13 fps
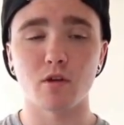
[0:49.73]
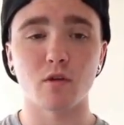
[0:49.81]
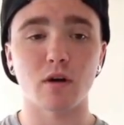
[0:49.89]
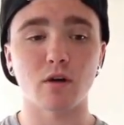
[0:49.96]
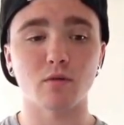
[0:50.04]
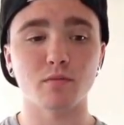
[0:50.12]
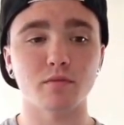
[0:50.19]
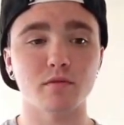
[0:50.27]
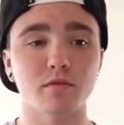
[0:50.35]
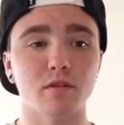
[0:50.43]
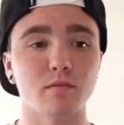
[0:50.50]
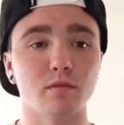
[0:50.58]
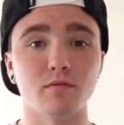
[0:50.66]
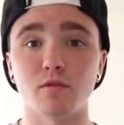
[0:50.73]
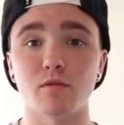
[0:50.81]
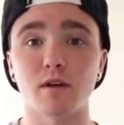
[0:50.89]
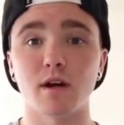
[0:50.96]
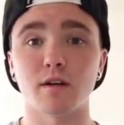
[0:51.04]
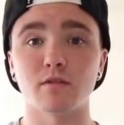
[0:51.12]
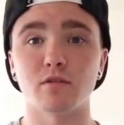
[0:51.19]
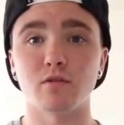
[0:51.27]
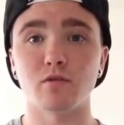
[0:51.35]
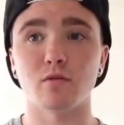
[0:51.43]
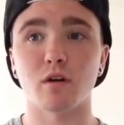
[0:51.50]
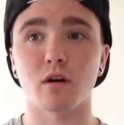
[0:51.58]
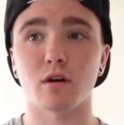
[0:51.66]
help some of you guys who
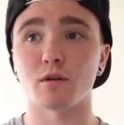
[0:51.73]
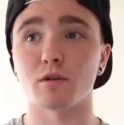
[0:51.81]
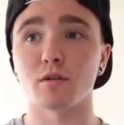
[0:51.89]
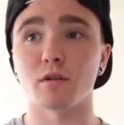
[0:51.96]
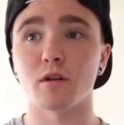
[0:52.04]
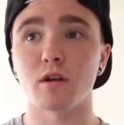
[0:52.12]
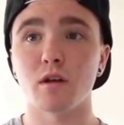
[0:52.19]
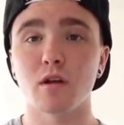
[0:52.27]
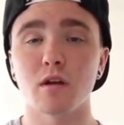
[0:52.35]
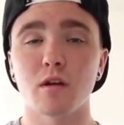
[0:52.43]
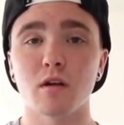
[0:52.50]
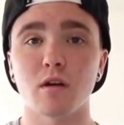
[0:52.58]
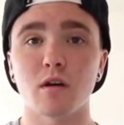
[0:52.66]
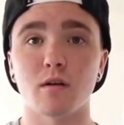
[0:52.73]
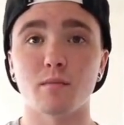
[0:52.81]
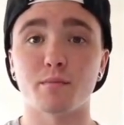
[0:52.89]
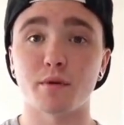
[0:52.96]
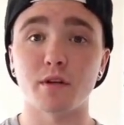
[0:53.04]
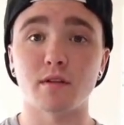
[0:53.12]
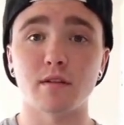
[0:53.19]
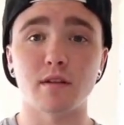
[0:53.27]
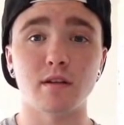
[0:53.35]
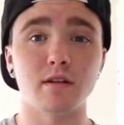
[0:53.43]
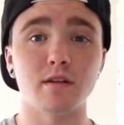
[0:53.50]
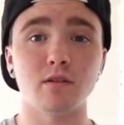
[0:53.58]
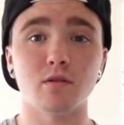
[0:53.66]
are
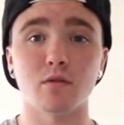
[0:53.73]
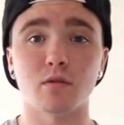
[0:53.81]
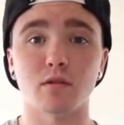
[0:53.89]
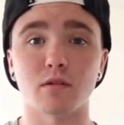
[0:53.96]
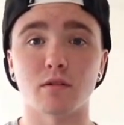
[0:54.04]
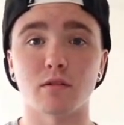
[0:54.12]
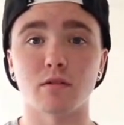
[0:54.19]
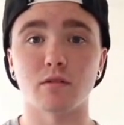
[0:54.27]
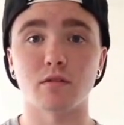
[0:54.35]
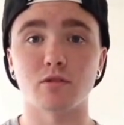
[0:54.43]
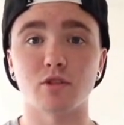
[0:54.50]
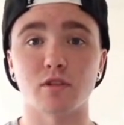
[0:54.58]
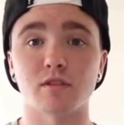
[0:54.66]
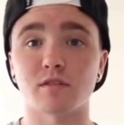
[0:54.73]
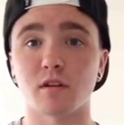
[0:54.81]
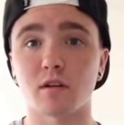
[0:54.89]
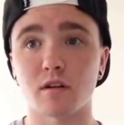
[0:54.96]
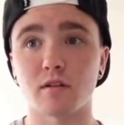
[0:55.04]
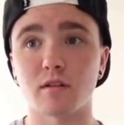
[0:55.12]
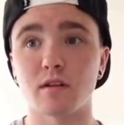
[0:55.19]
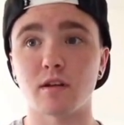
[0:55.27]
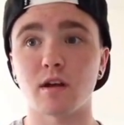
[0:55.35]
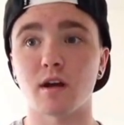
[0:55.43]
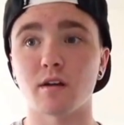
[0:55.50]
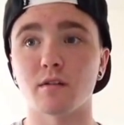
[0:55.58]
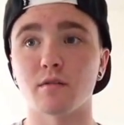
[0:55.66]
pre-T or just starting T,
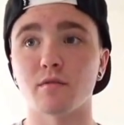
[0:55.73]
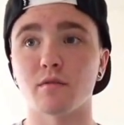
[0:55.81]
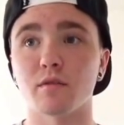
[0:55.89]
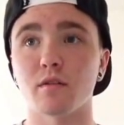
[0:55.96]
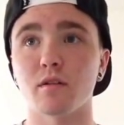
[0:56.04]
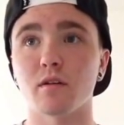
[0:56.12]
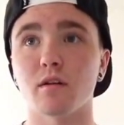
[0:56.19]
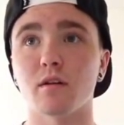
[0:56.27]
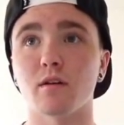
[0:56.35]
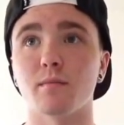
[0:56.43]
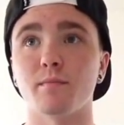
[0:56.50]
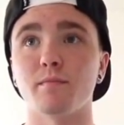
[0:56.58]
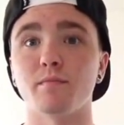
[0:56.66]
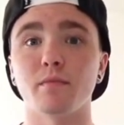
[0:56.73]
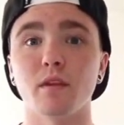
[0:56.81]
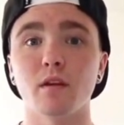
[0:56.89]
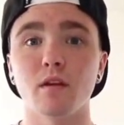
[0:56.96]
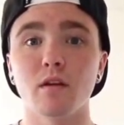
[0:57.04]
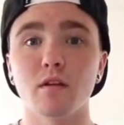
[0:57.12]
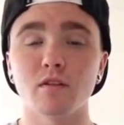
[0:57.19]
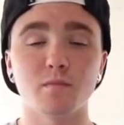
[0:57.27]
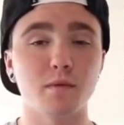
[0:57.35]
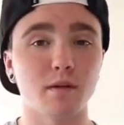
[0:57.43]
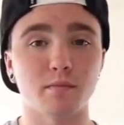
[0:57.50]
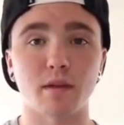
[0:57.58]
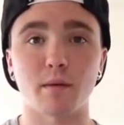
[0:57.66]
kind of
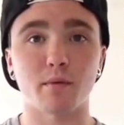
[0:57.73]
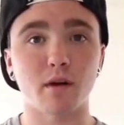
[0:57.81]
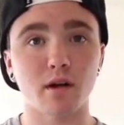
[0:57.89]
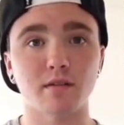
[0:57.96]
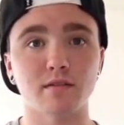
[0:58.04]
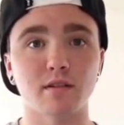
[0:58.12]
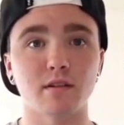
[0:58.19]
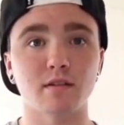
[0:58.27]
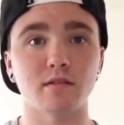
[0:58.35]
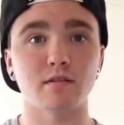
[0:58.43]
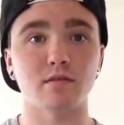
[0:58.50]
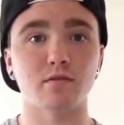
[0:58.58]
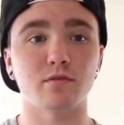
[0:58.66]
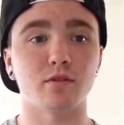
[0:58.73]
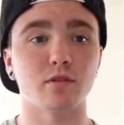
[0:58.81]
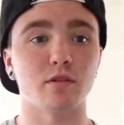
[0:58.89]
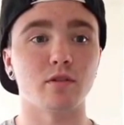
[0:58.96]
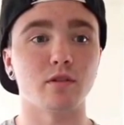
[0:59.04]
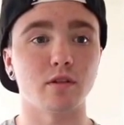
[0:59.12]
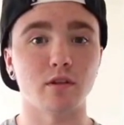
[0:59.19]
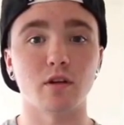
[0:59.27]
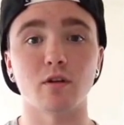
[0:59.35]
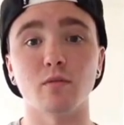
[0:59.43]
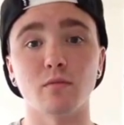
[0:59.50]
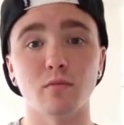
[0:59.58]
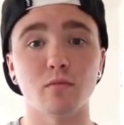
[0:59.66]
speed up that process for
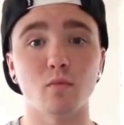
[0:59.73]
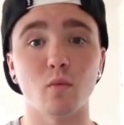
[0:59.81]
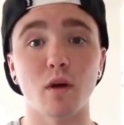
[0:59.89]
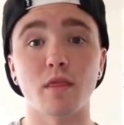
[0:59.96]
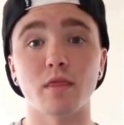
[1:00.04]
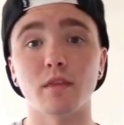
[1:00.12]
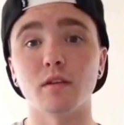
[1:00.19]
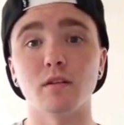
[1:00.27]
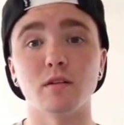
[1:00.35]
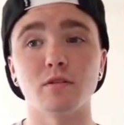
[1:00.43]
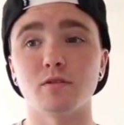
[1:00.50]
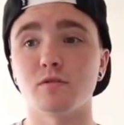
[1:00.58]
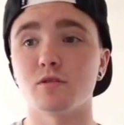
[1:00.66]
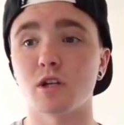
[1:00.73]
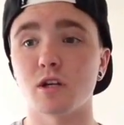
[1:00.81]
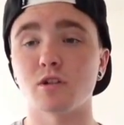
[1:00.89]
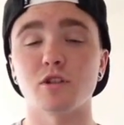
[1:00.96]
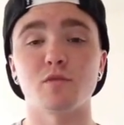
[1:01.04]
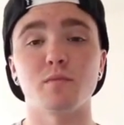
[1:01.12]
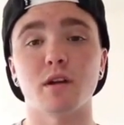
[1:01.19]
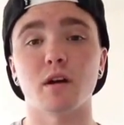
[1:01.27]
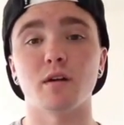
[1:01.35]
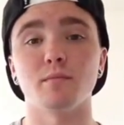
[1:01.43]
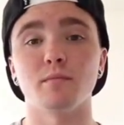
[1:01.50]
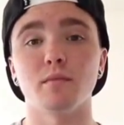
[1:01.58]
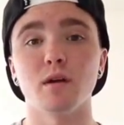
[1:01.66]
when the changes
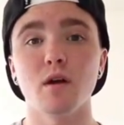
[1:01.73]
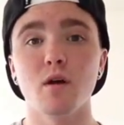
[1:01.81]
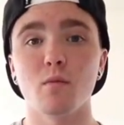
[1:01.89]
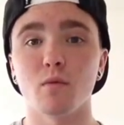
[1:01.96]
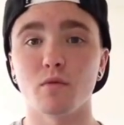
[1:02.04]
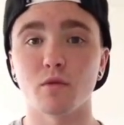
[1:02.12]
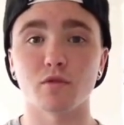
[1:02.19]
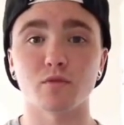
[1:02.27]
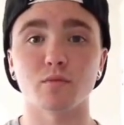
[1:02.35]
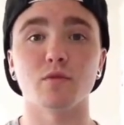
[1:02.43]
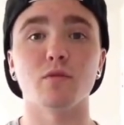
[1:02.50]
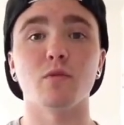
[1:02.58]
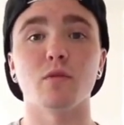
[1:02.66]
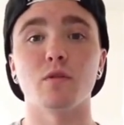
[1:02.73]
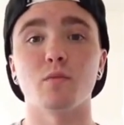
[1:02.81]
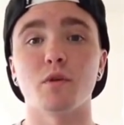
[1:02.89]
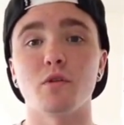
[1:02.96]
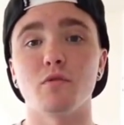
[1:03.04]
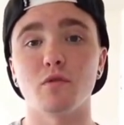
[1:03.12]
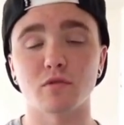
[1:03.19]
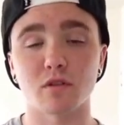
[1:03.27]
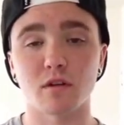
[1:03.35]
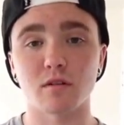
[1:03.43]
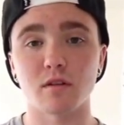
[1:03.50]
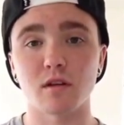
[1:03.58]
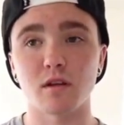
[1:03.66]
become more noticeable or when you do start
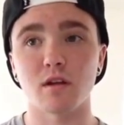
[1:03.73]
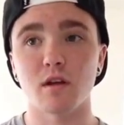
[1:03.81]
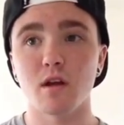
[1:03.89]
T.